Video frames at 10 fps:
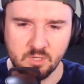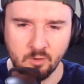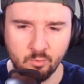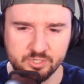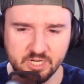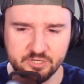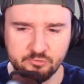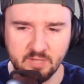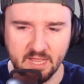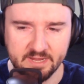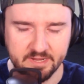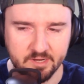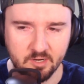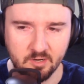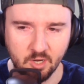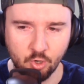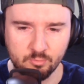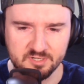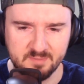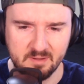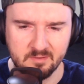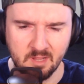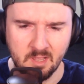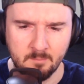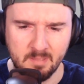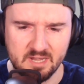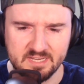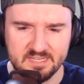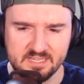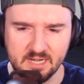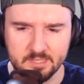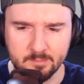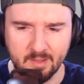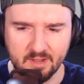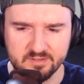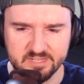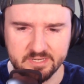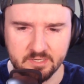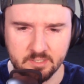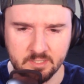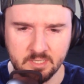which I do like here. Ober's been been decent on the mound here.